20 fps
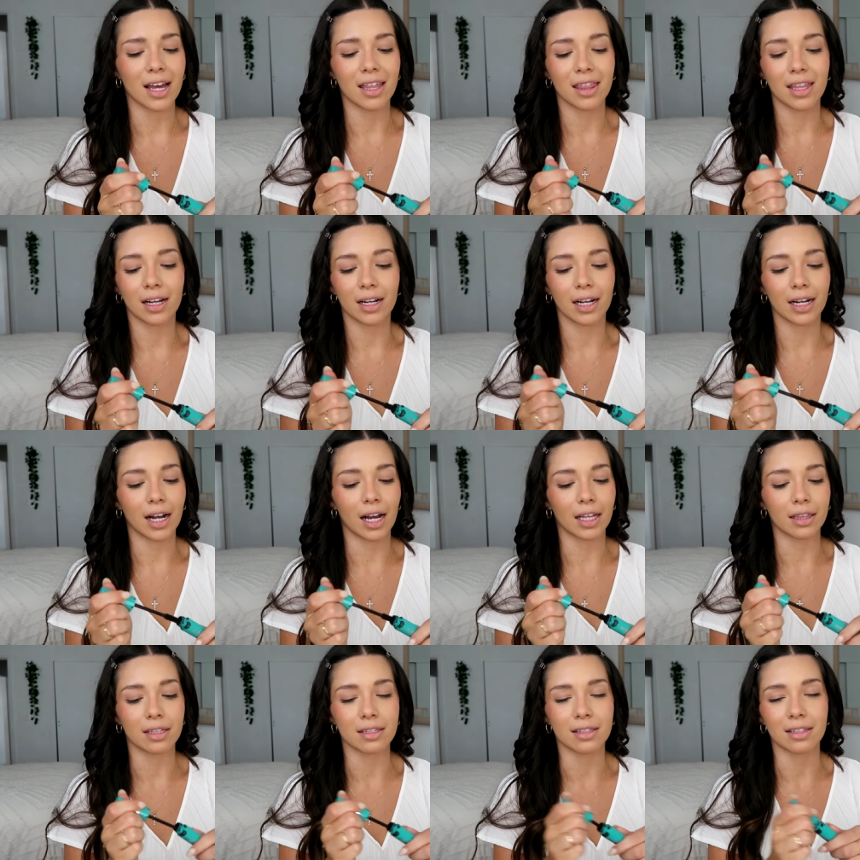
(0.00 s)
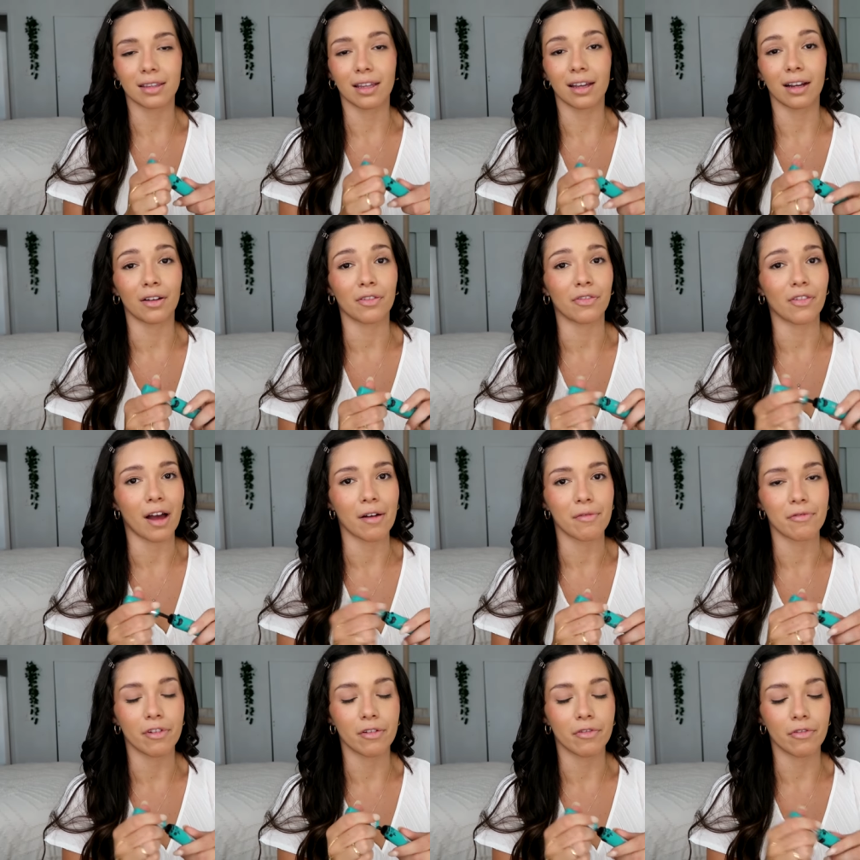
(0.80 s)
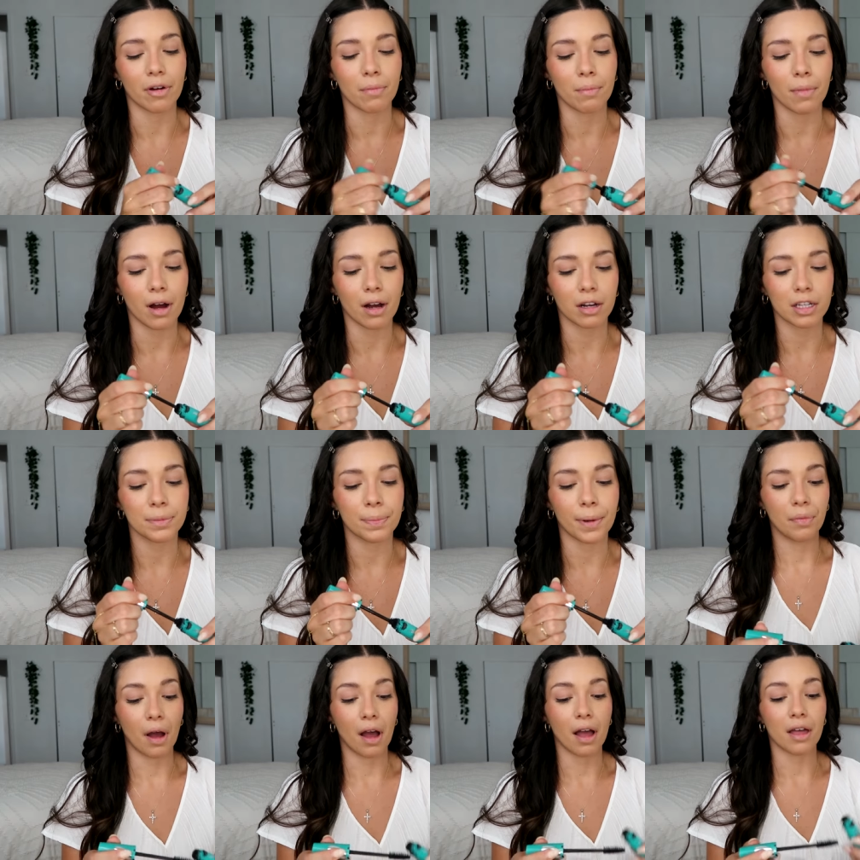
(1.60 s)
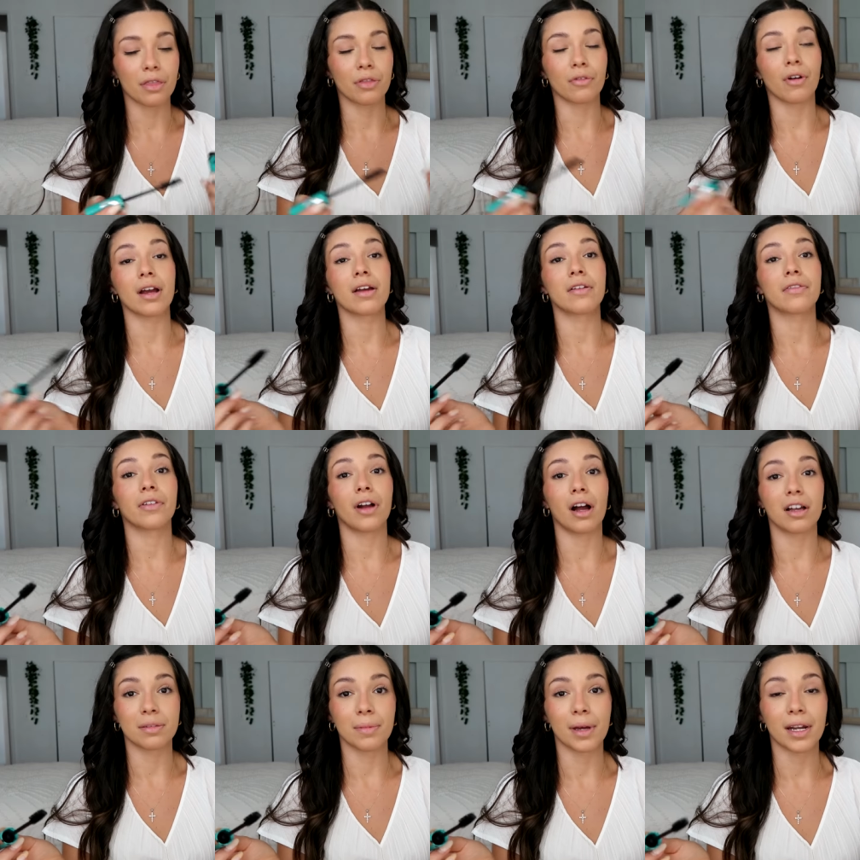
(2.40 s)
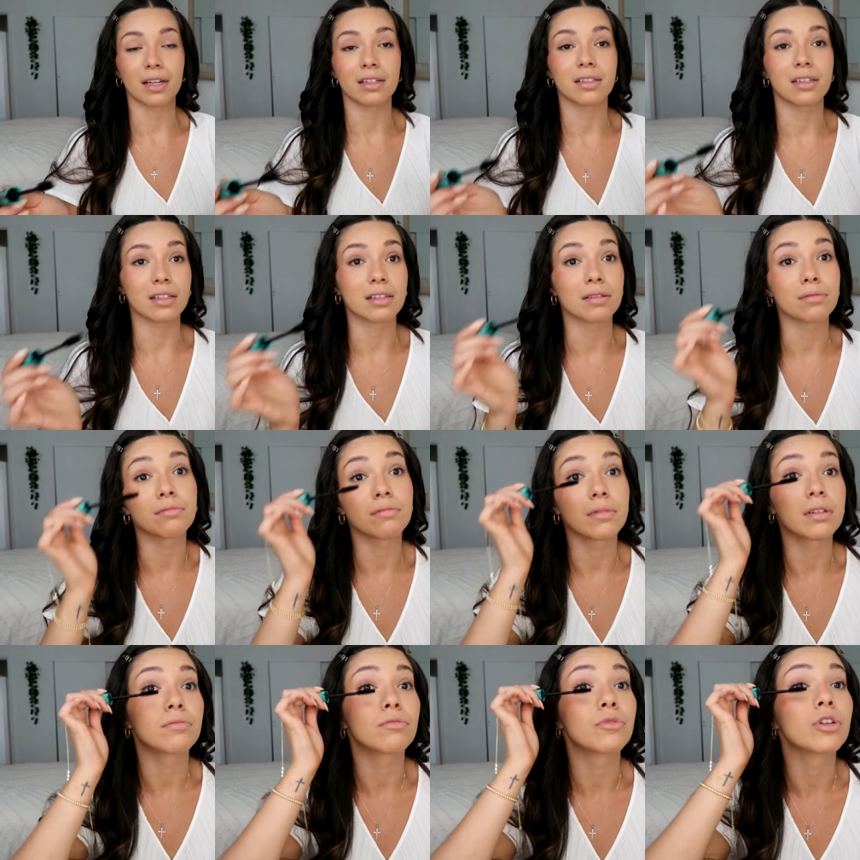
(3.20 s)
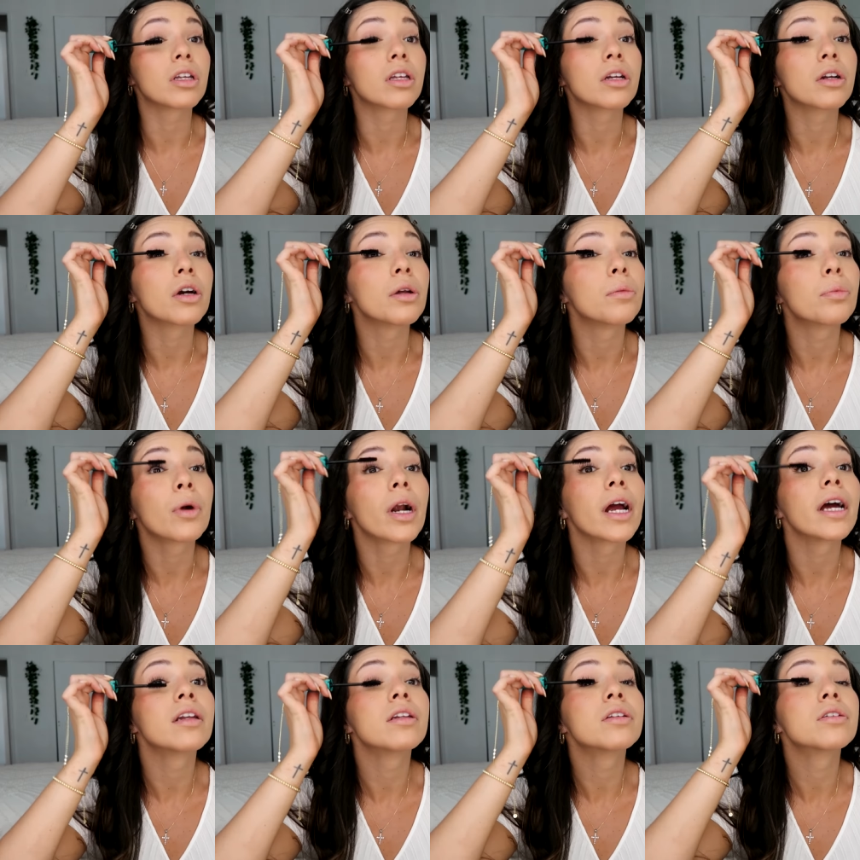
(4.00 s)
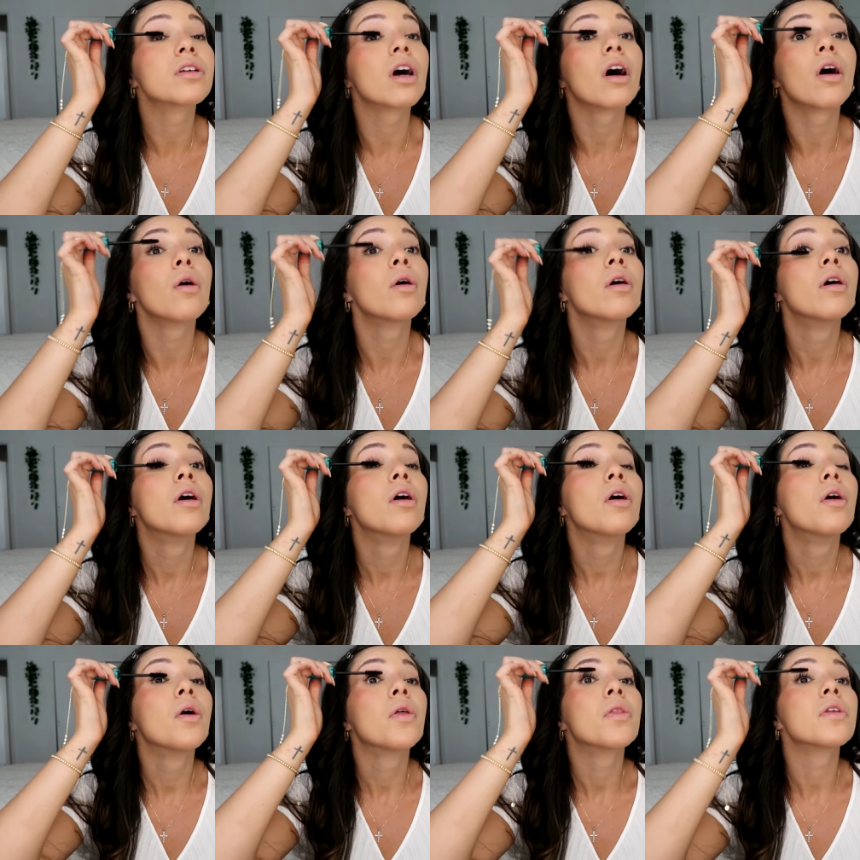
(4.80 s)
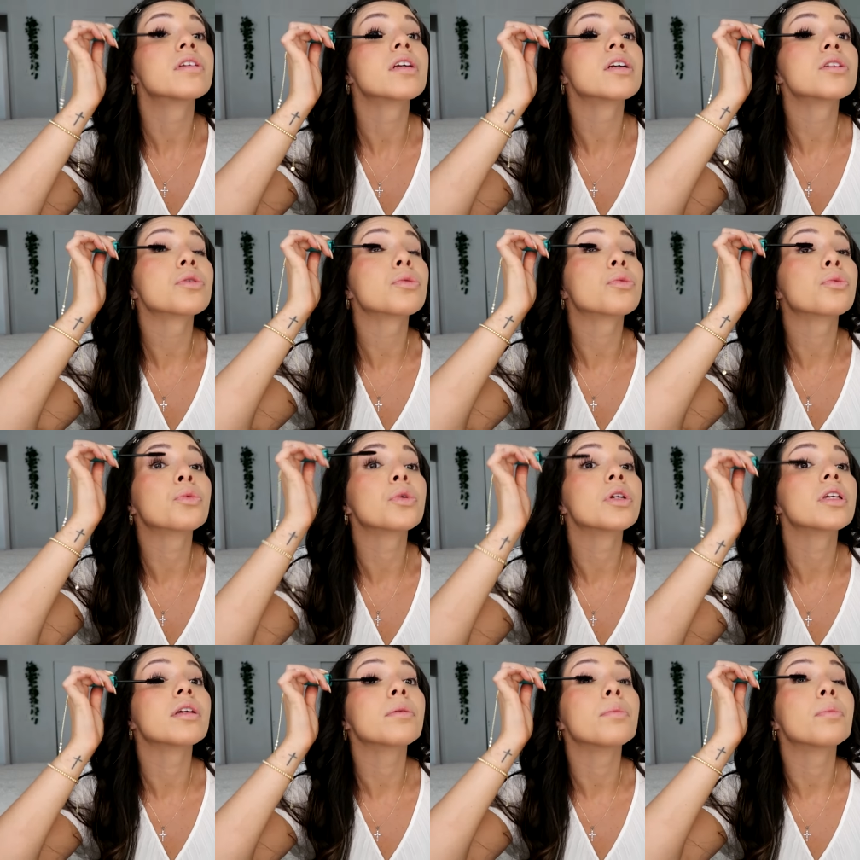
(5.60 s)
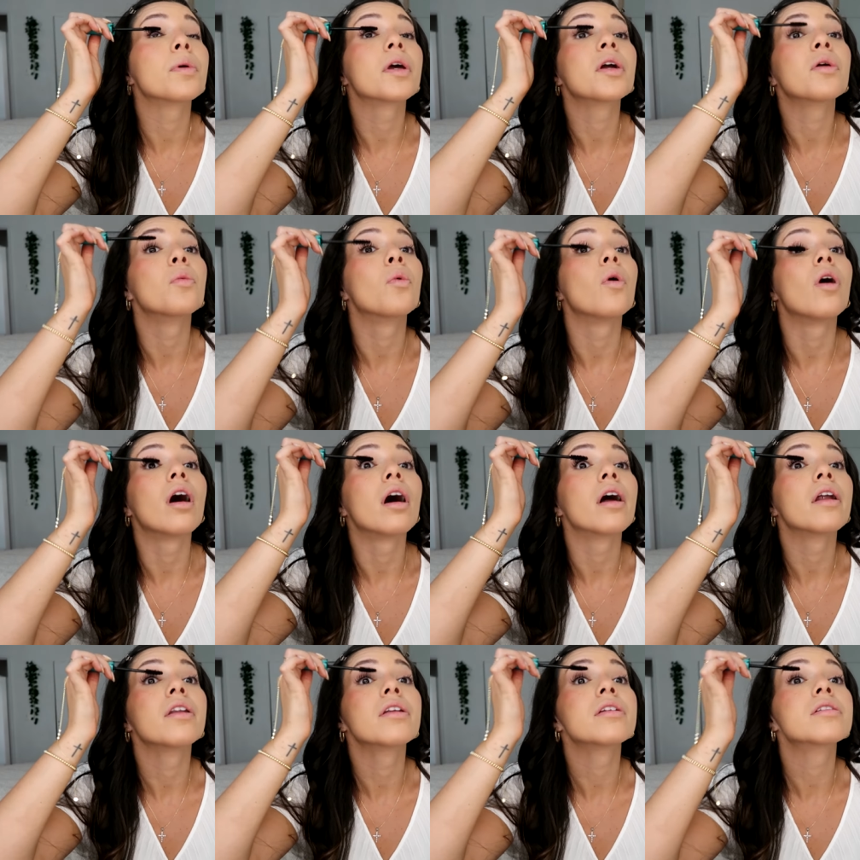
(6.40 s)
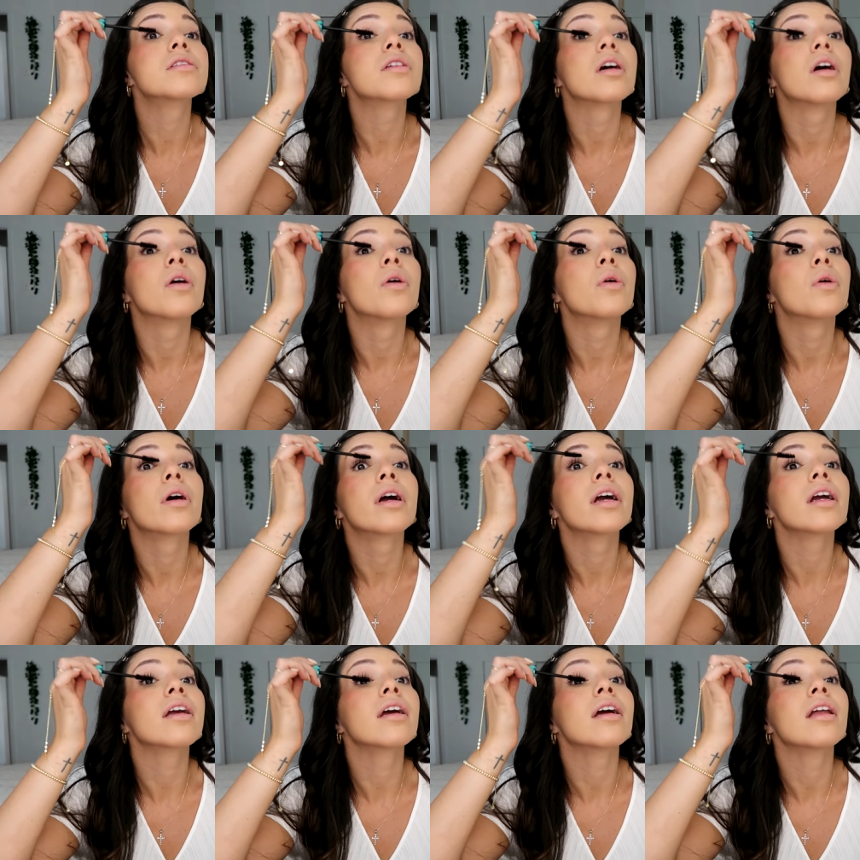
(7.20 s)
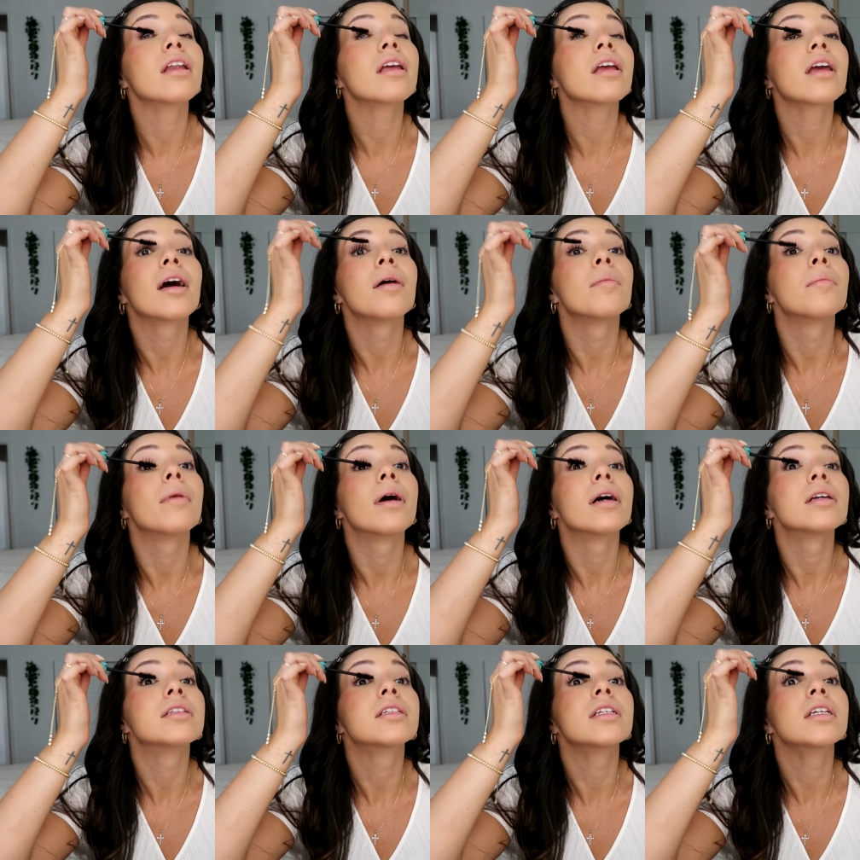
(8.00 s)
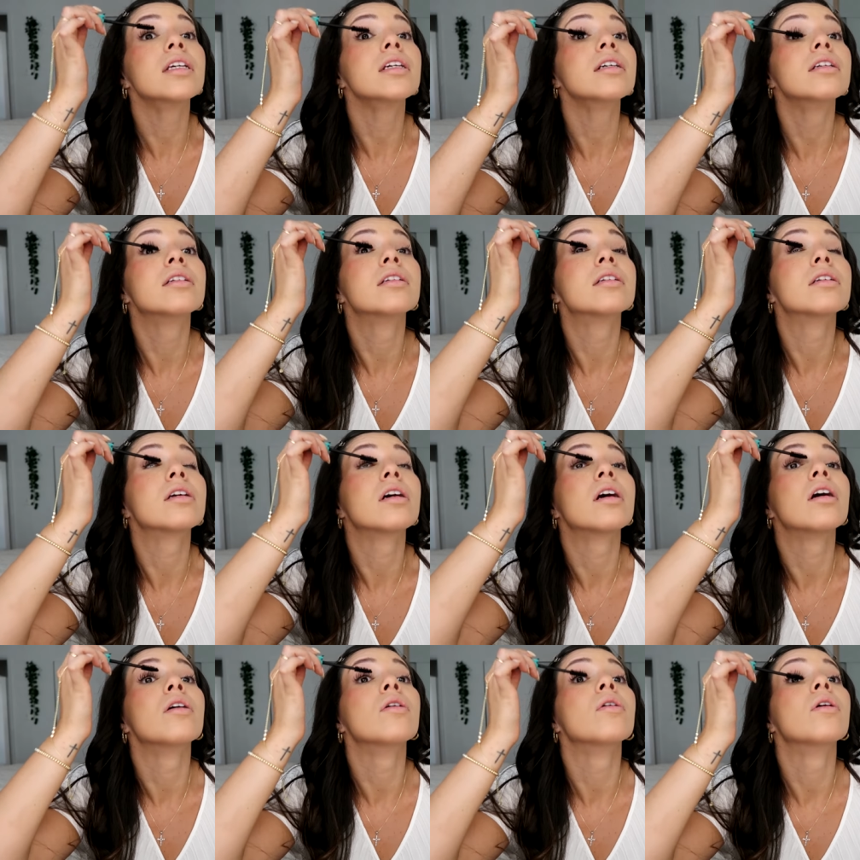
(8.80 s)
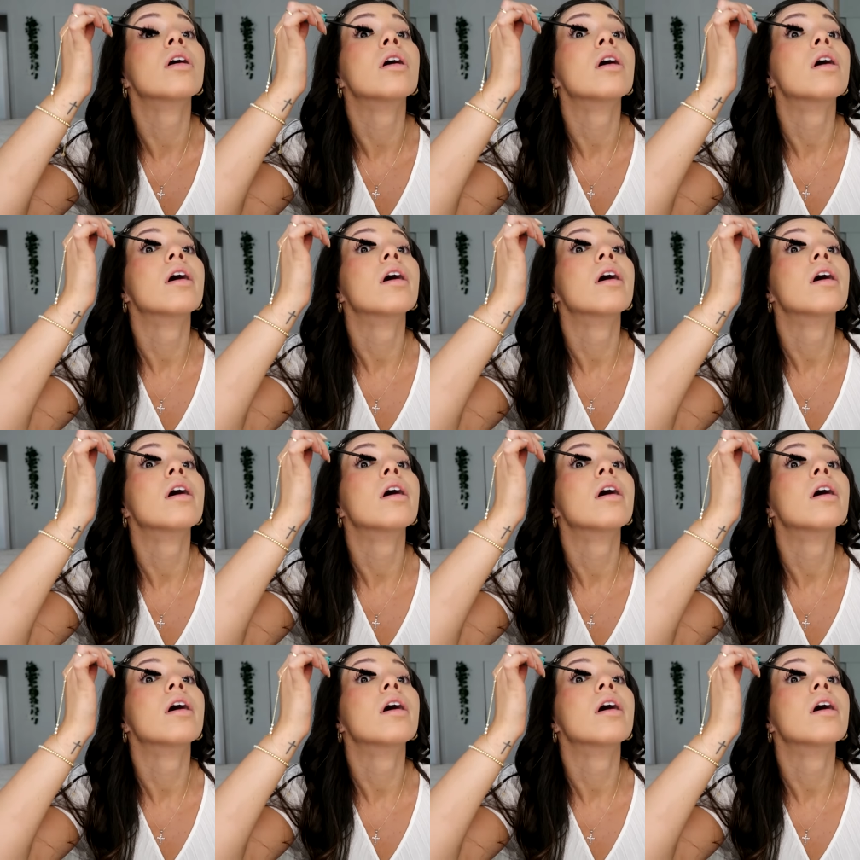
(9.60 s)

I think I got this in like a FabFitFun box, but Thrive Cosmetics is a really good brand. So this has a really big wand, so it can get messy. So